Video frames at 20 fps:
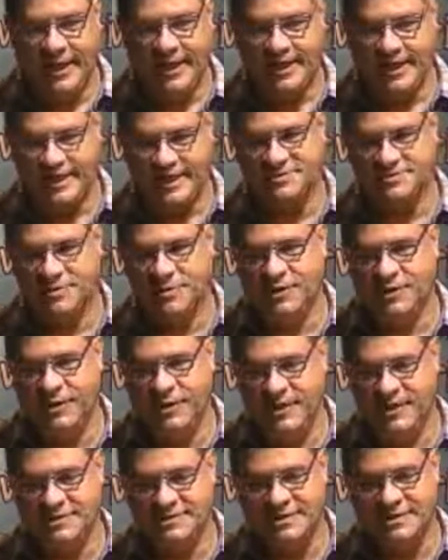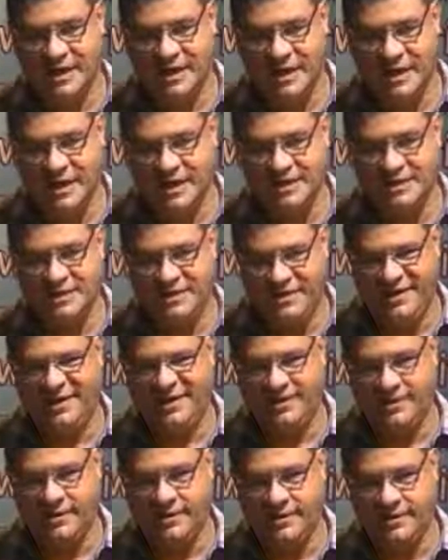and his book is God
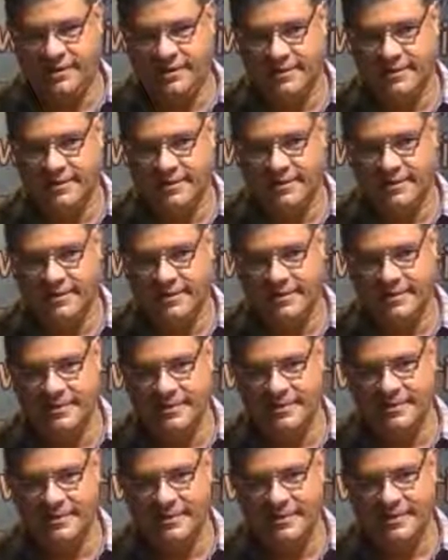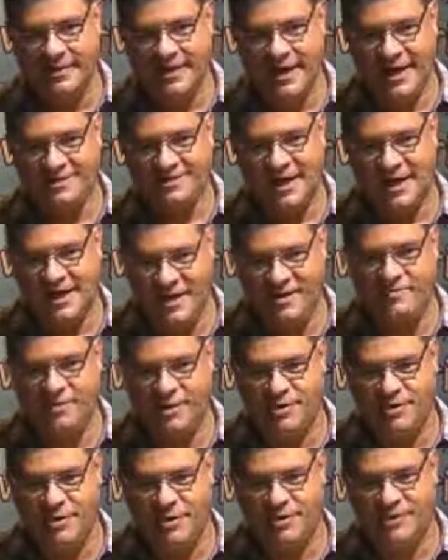the Other. As a Hebrew,
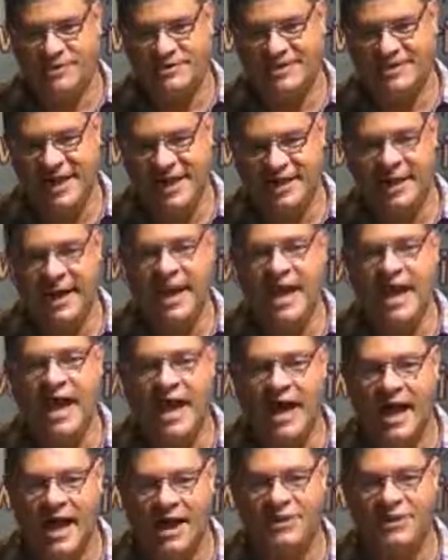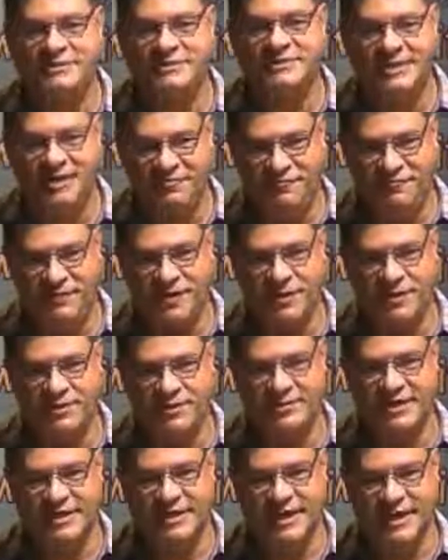he was saying how difficult
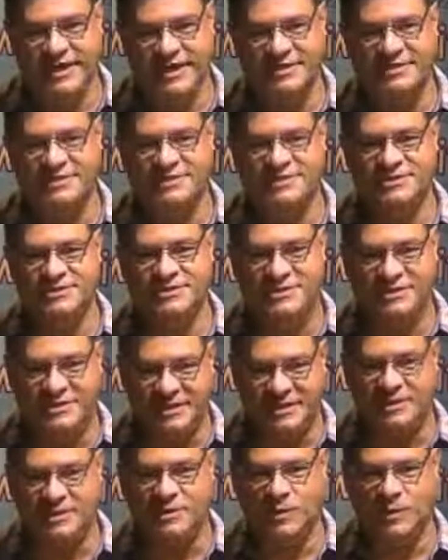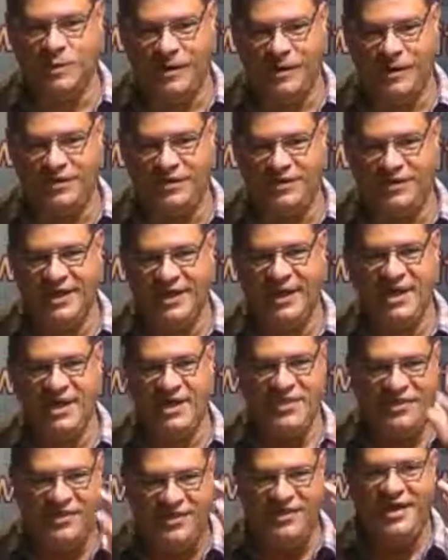it is to deal with
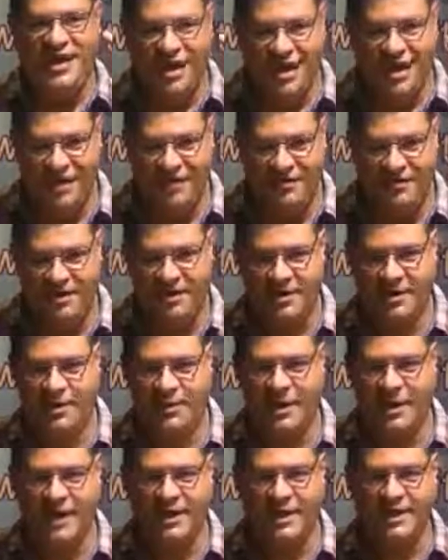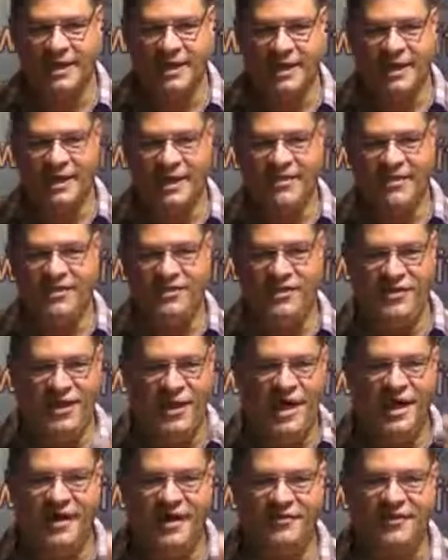the other when the
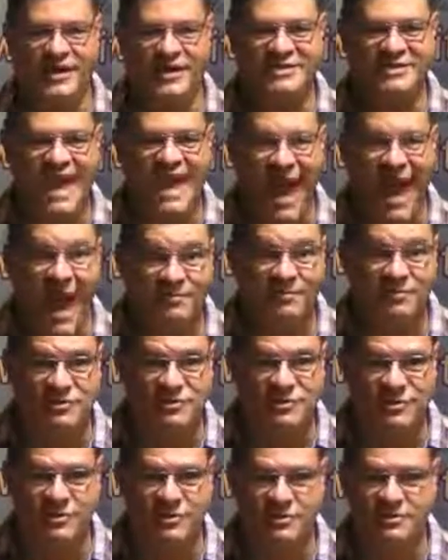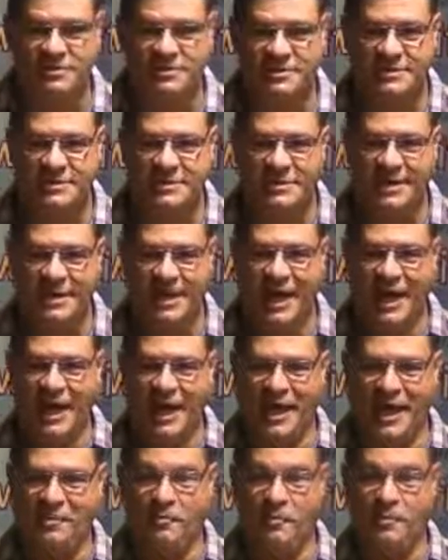other is absolute and
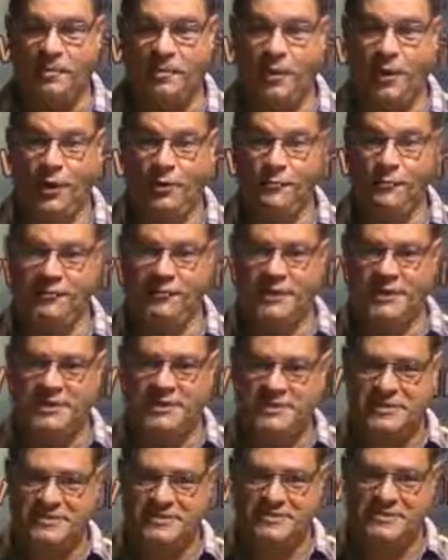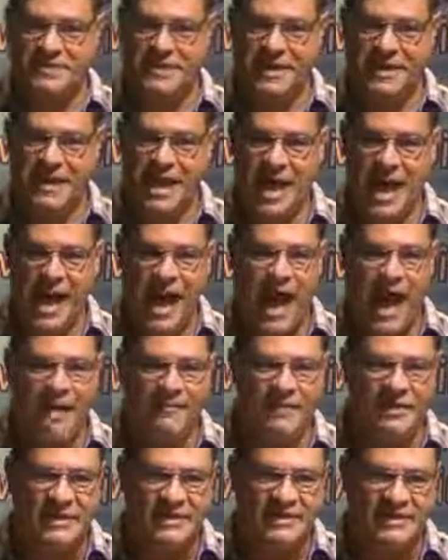perfect,
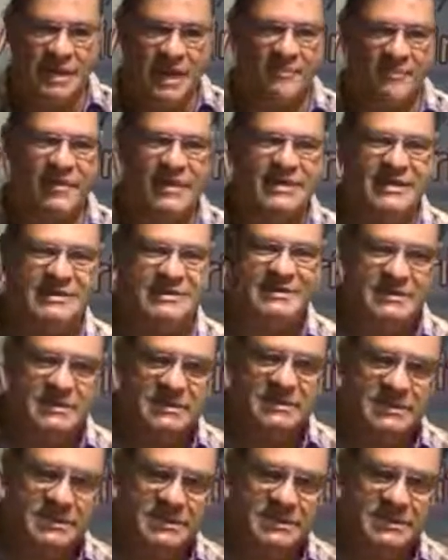omniscient,